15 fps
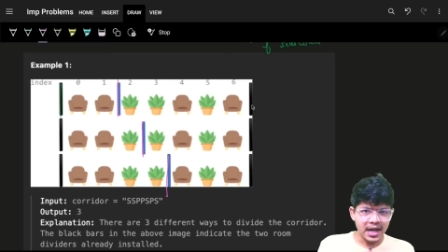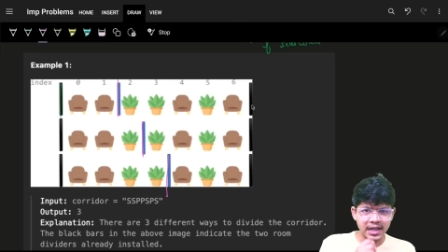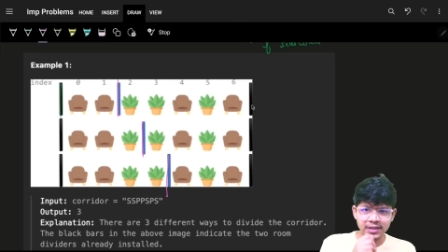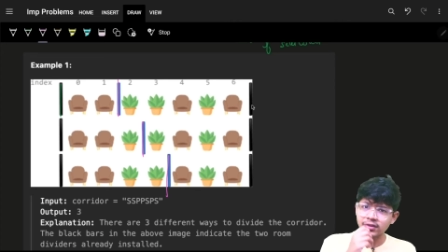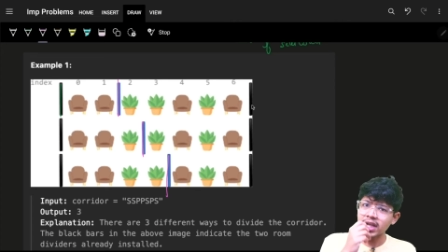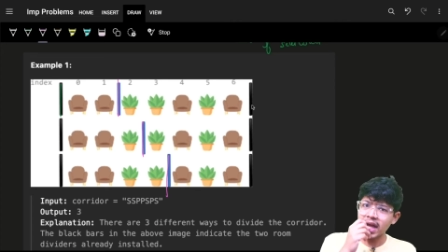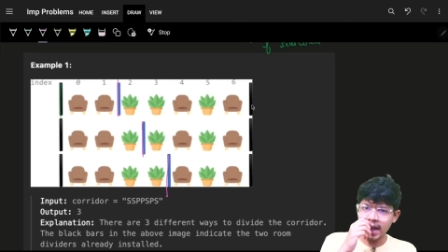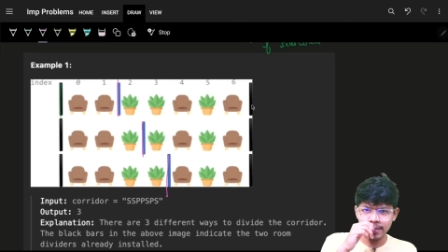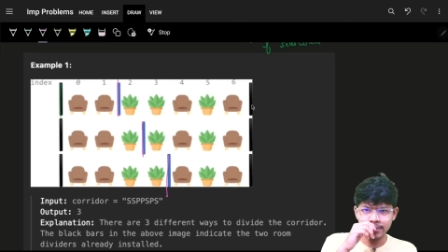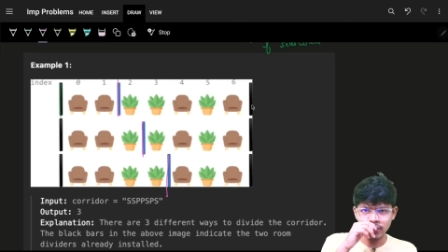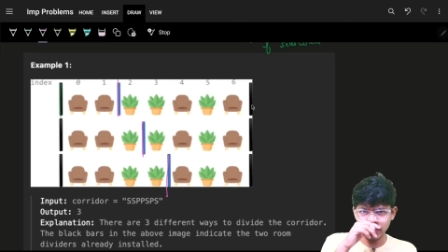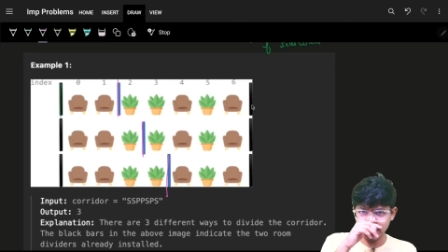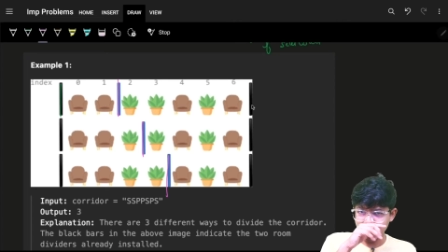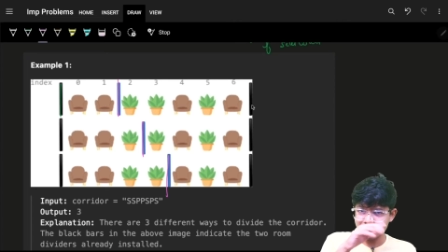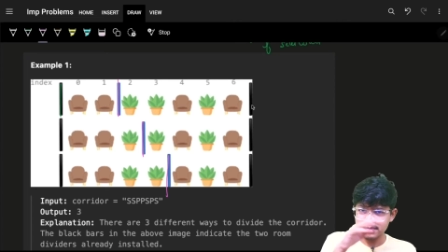what I'm
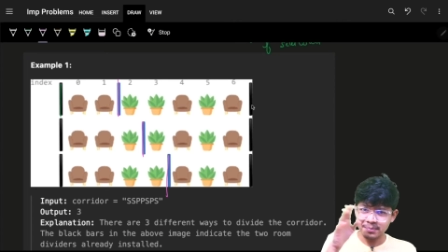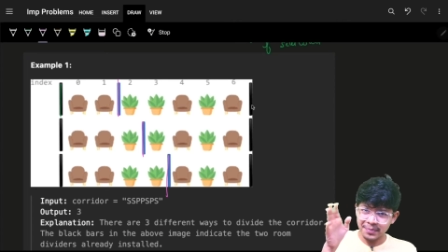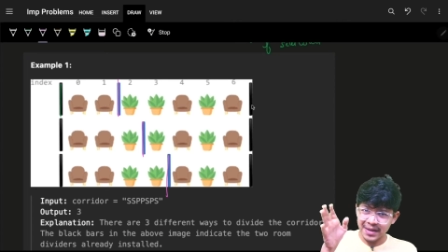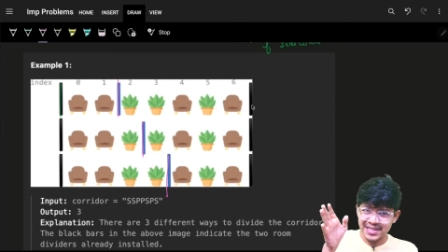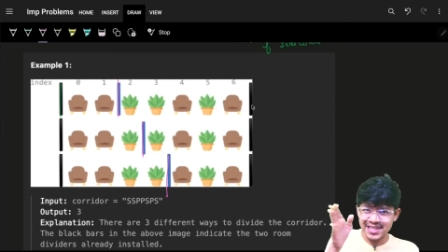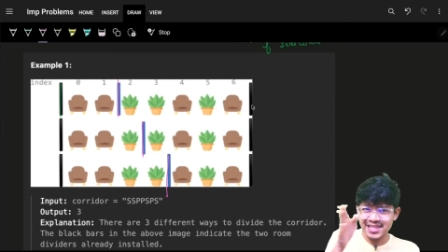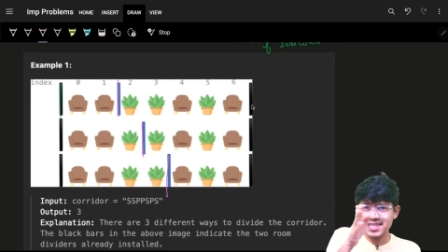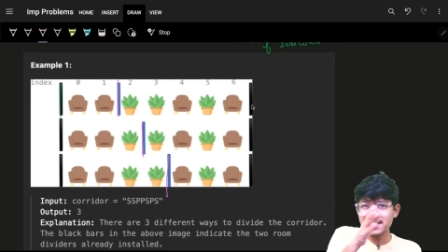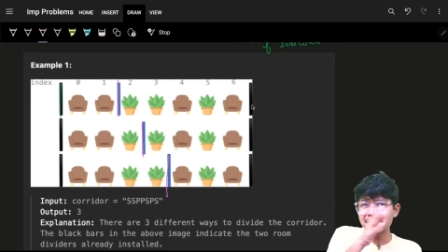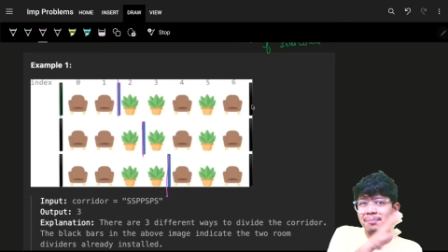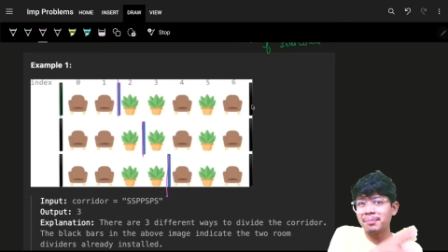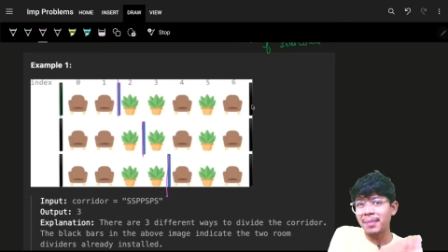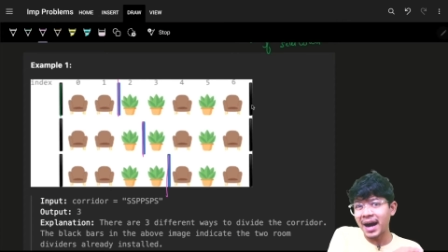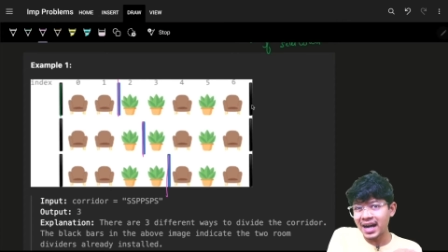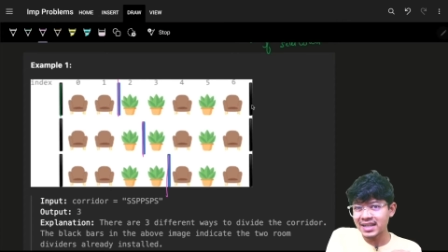doing. I'm placing
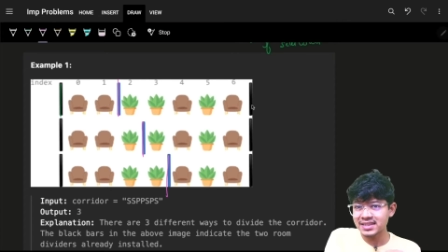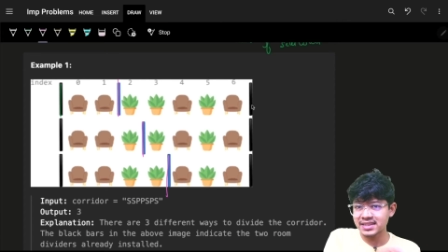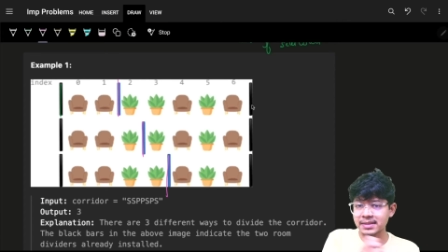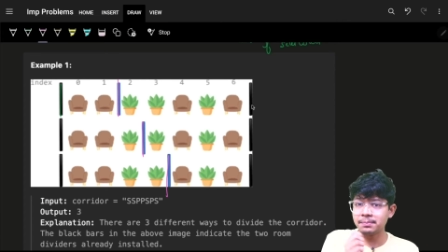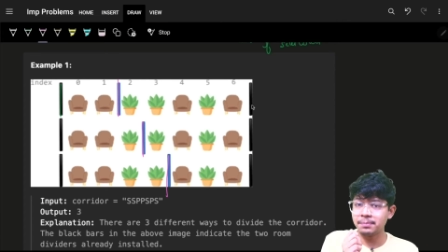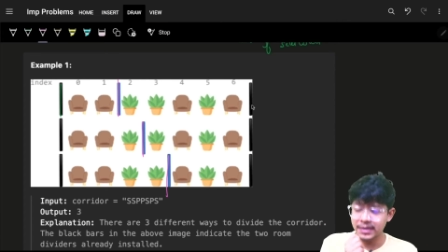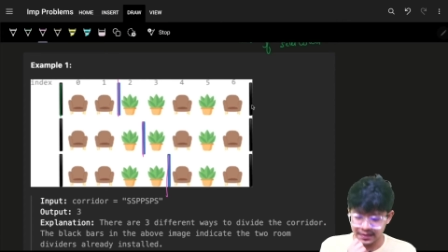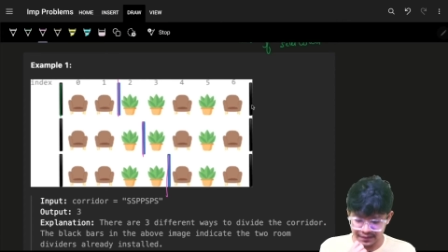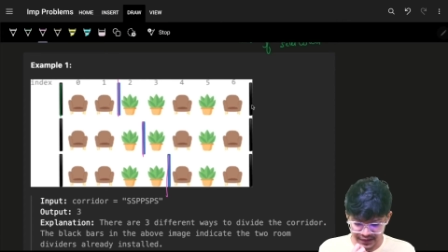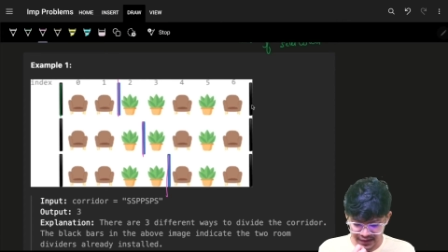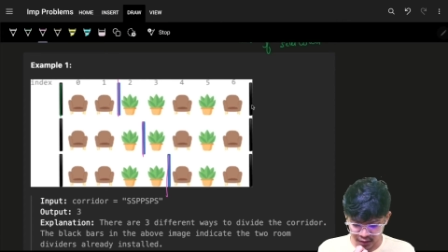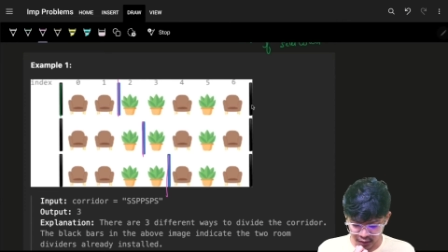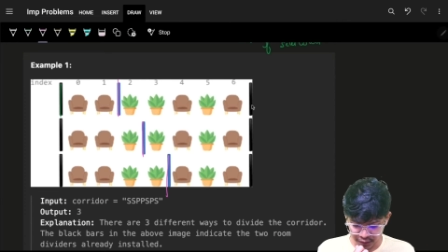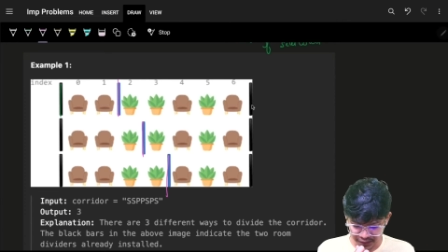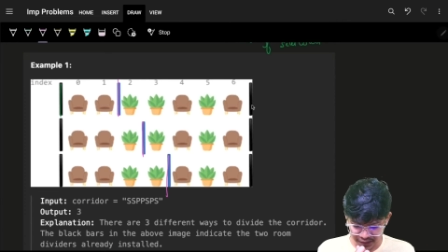some bars in
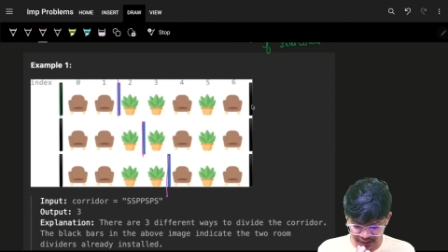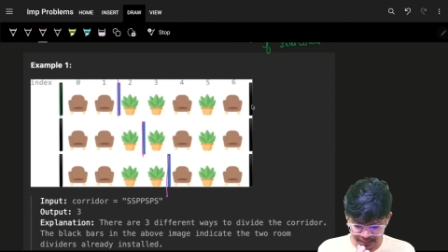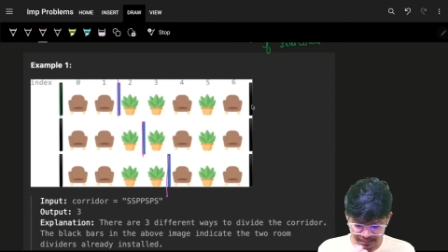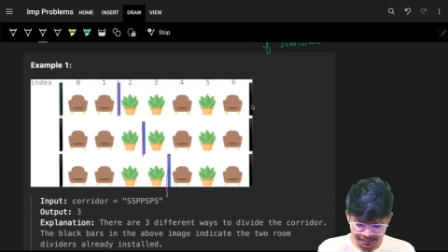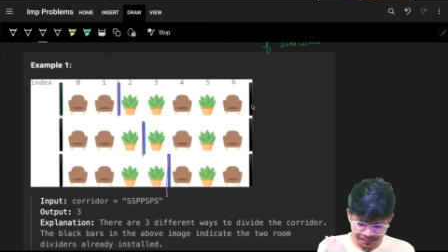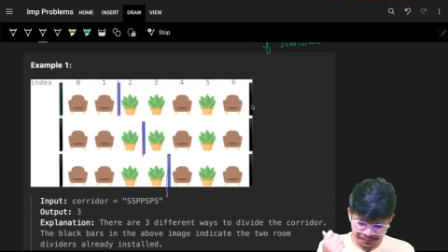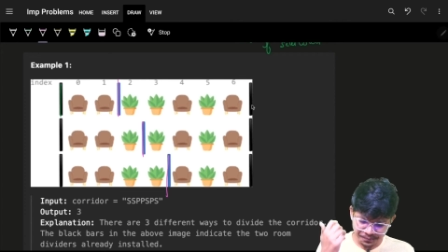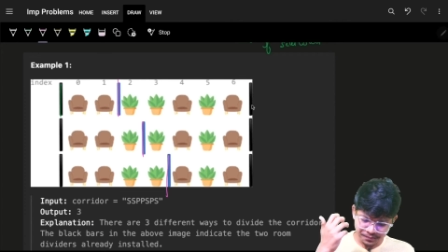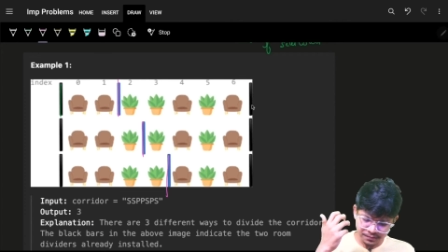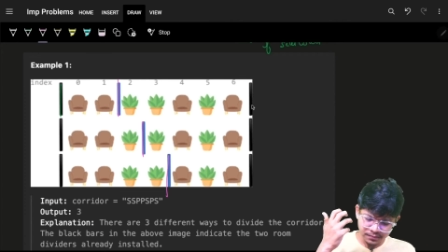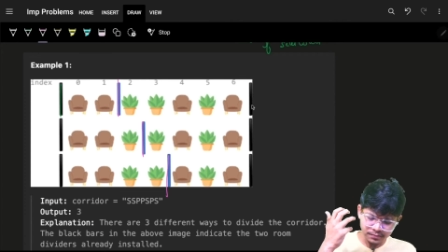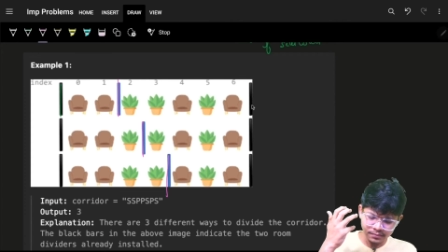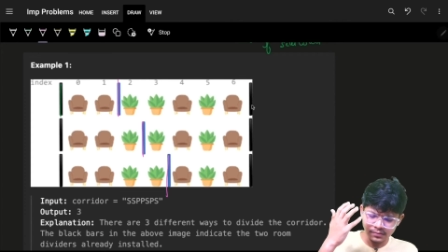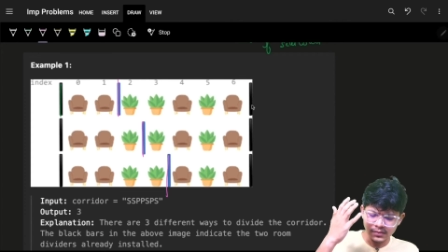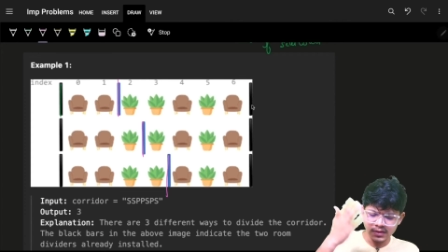between of them.
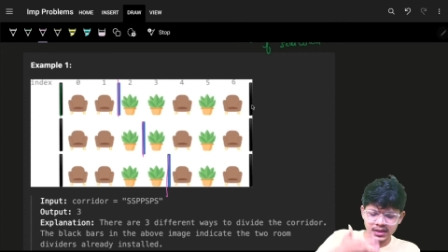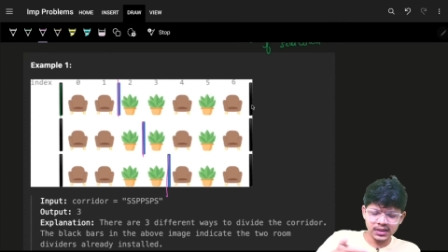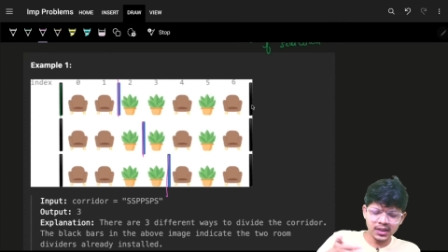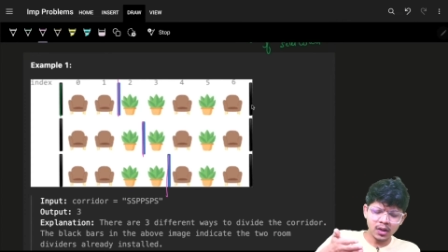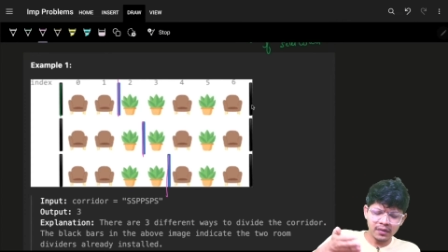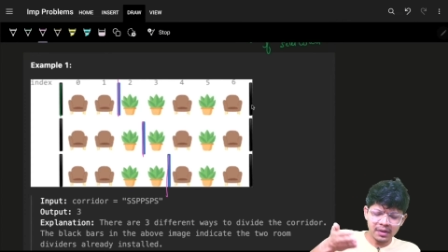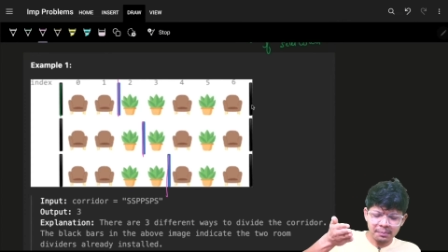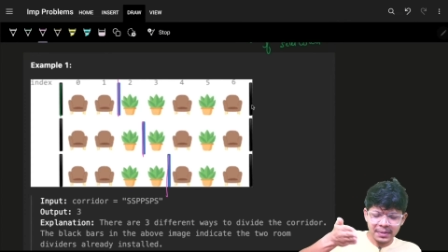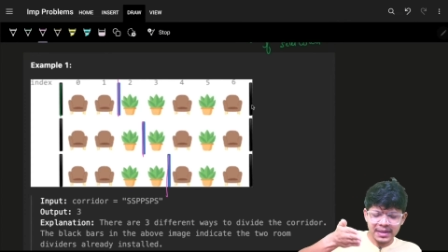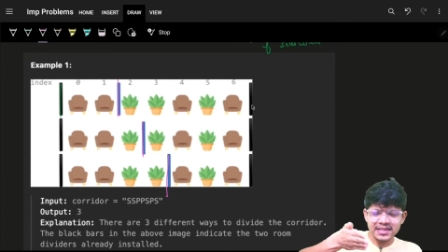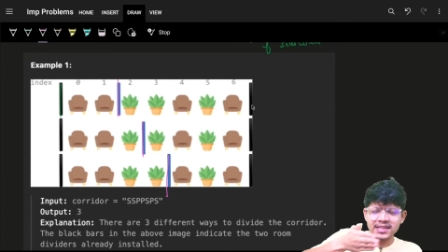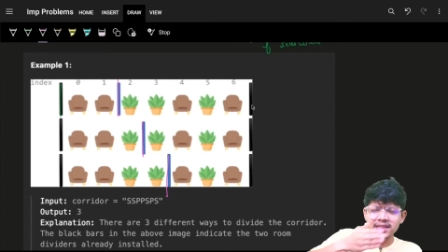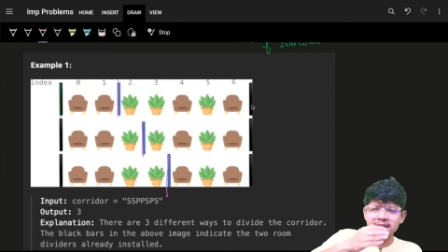Now when placing the